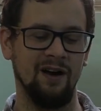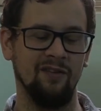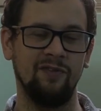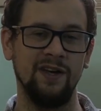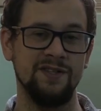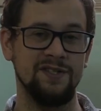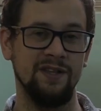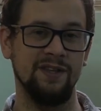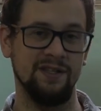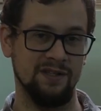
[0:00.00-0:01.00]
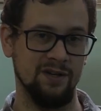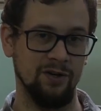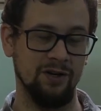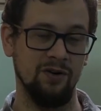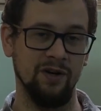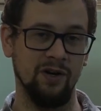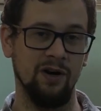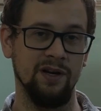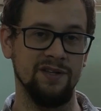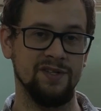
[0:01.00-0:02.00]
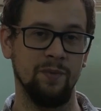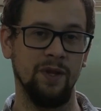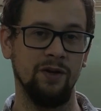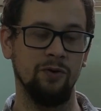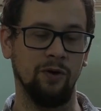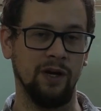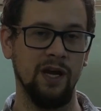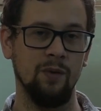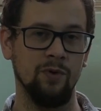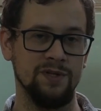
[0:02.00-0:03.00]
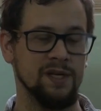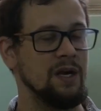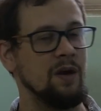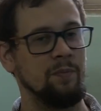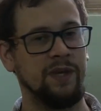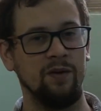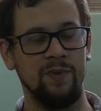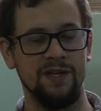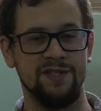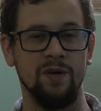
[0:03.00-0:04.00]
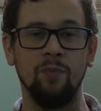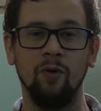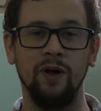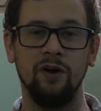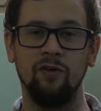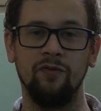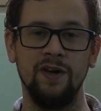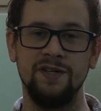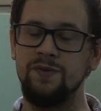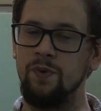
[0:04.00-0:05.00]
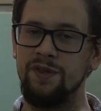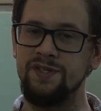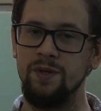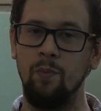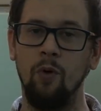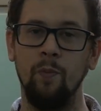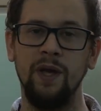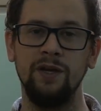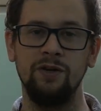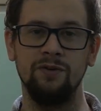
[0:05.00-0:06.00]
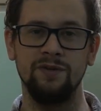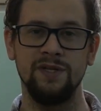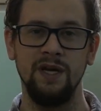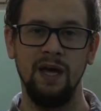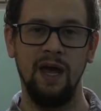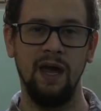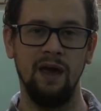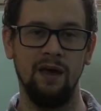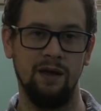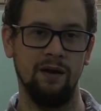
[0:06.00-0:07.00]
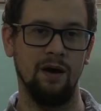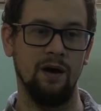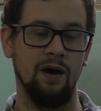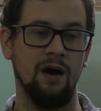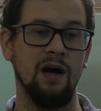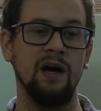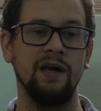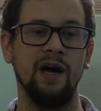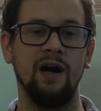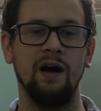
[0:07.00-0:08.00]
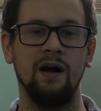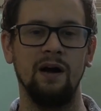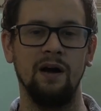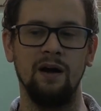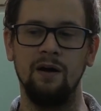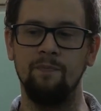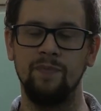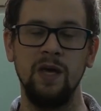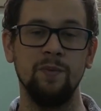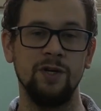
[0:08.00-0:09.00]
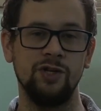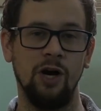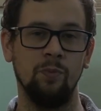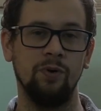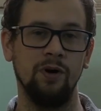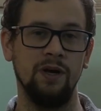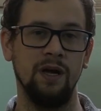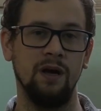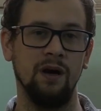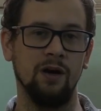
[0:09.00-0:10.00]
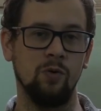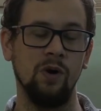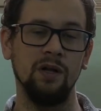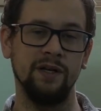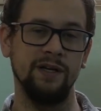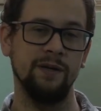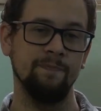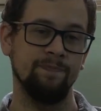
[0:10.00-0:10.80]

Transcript: fancy things that are going on in some of the newer cameras. Give me a simple interface with simple menus and high image output quality,